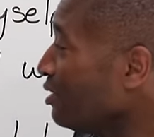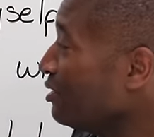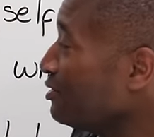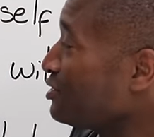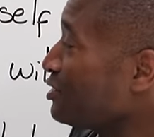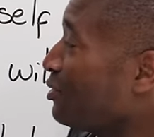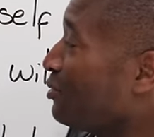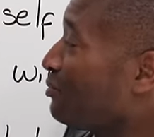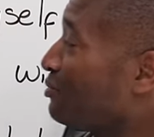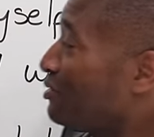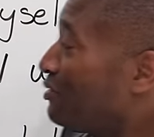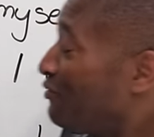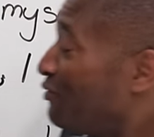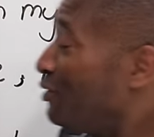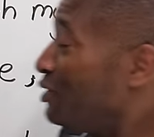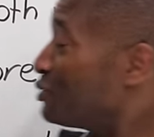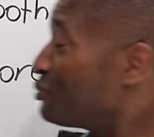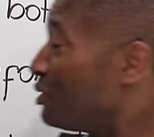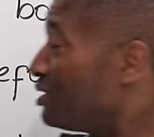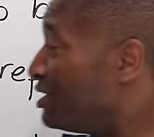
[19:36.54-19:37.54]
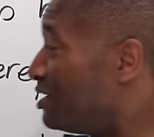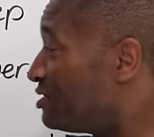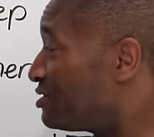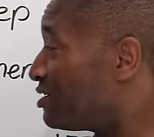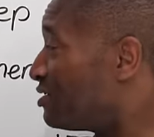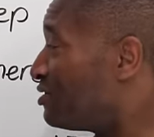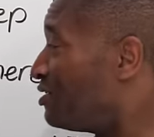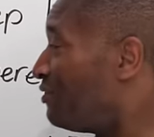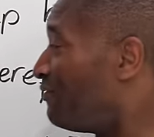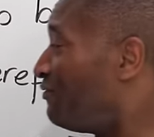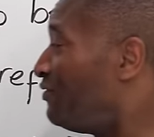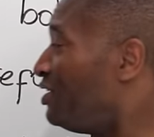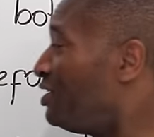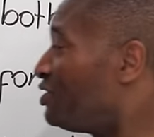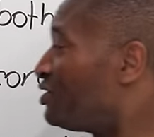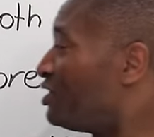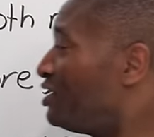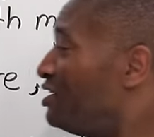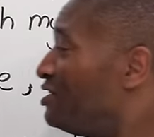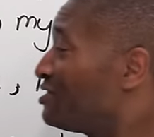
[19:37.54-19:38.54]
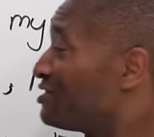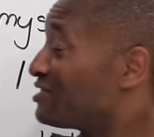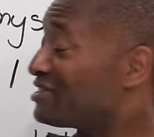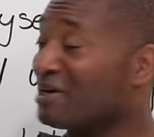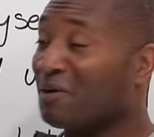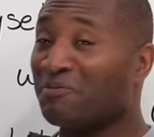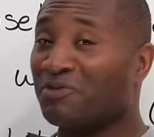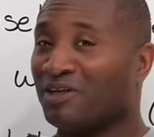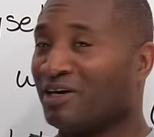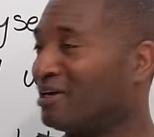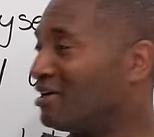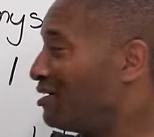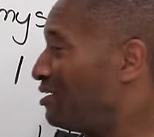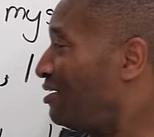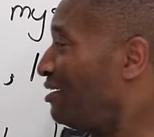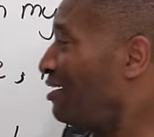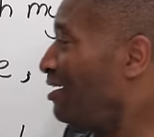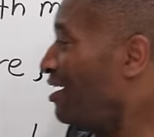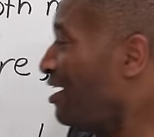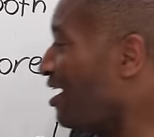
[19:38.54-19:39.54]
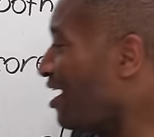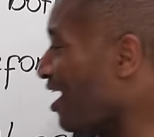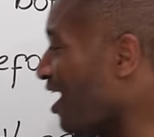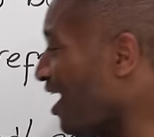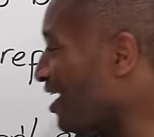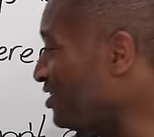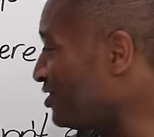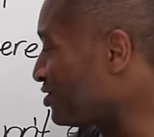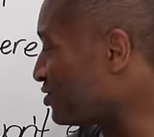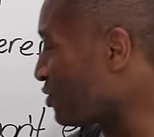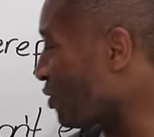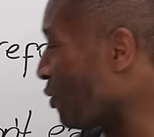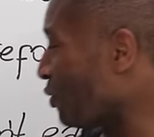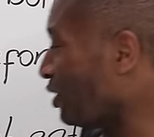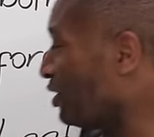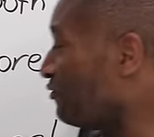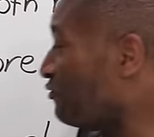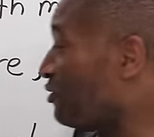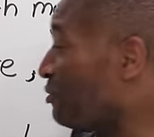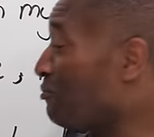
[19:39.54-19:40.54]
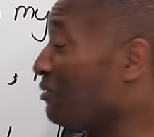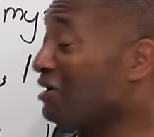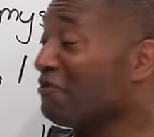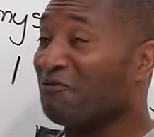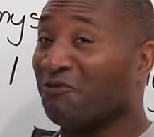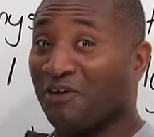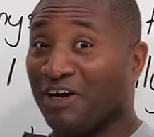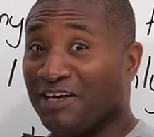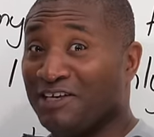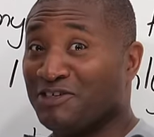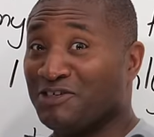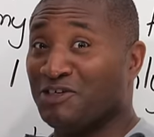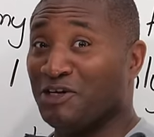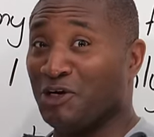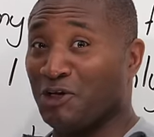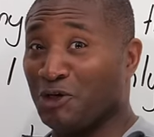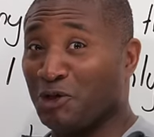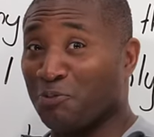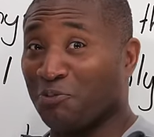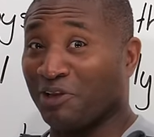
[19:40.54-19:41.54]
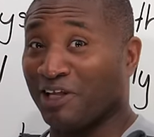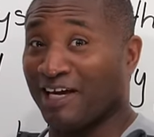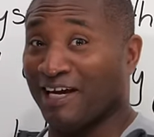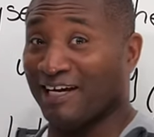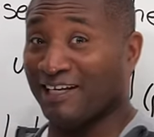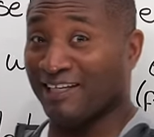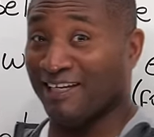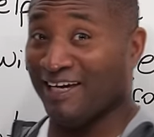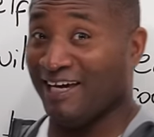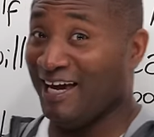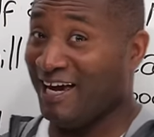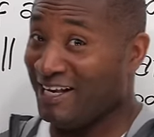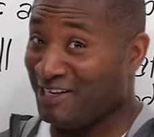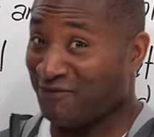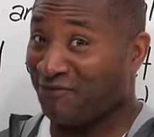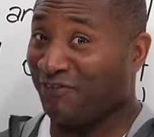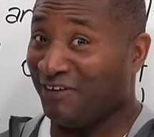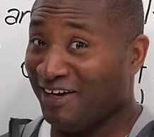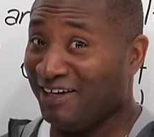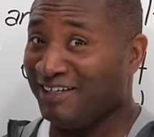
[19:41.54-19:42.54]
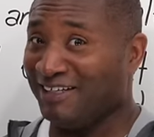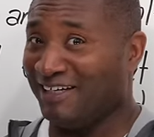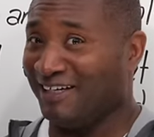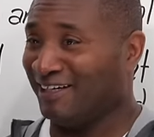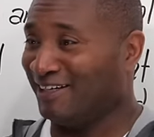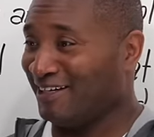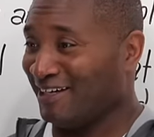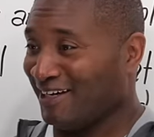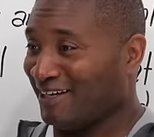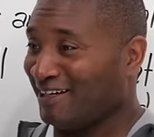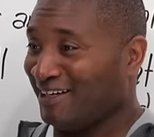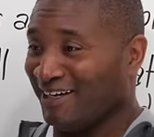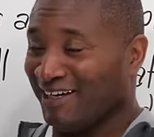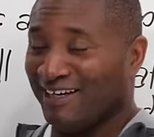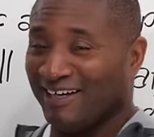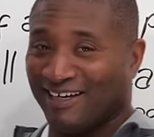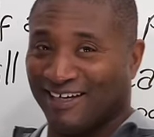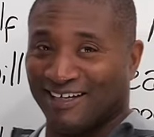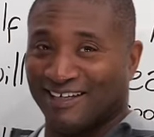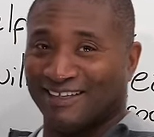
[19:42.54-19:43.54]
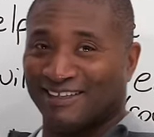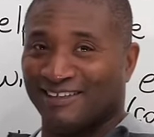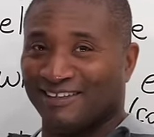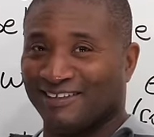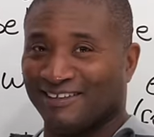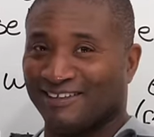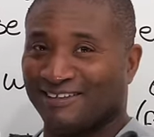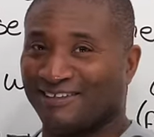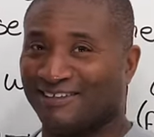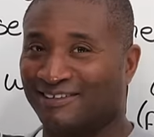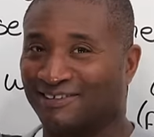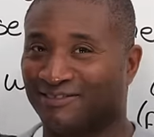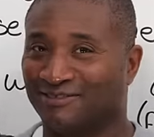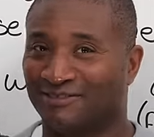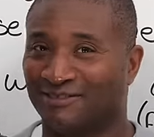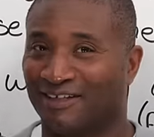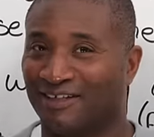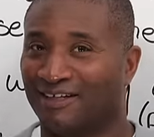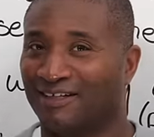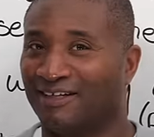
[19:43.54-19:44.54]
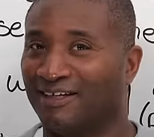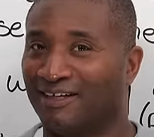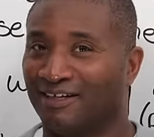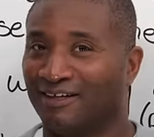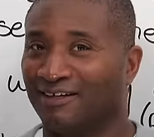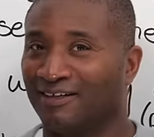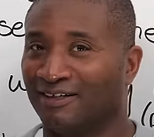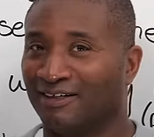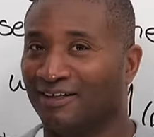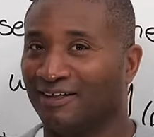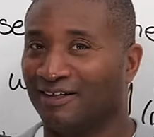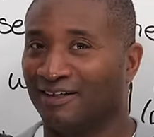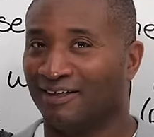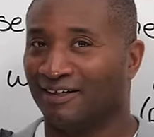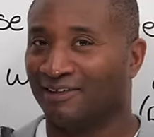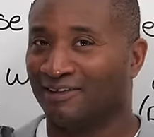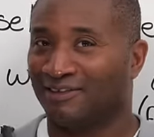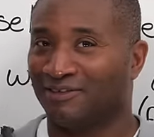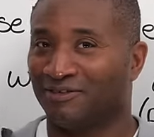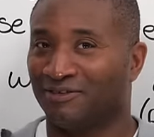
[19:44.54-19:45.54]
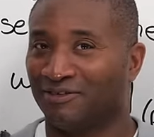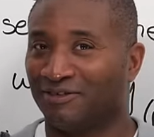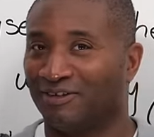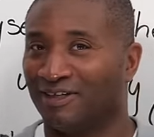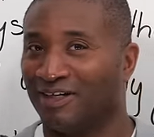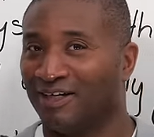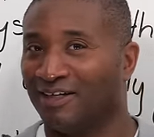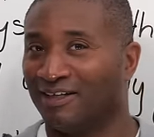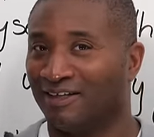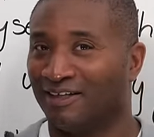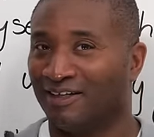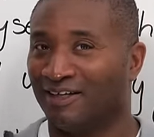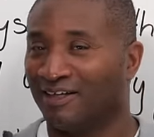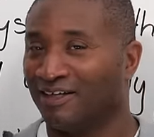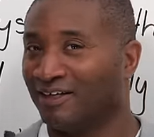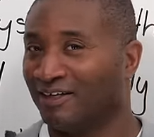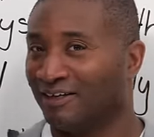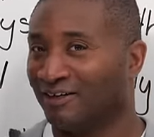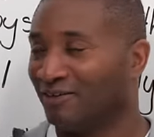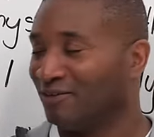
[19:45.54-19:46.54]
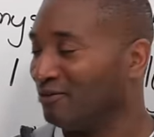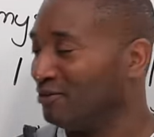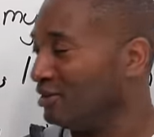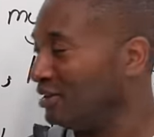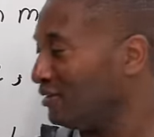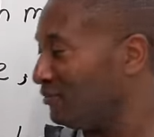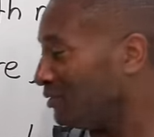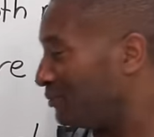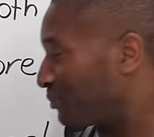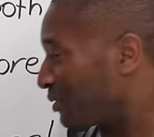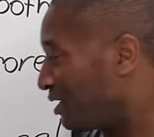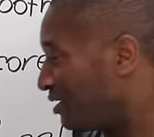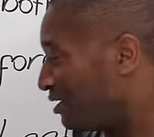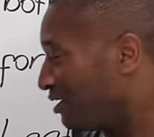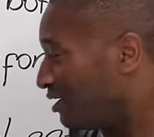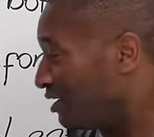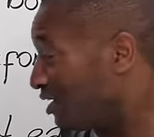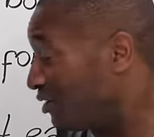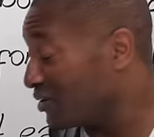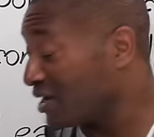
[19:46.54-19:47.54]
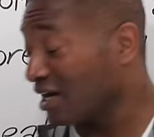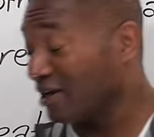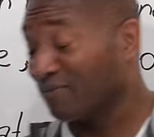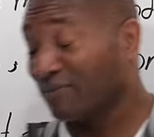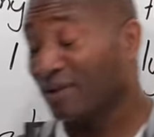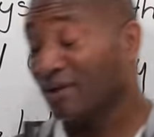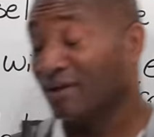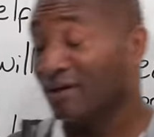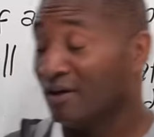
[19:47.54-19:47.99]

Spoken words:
So the first one is, the fish is something. I stole it from my friend's dinner plate. It's funny. Yeah. It's right there. Whatever. Okay.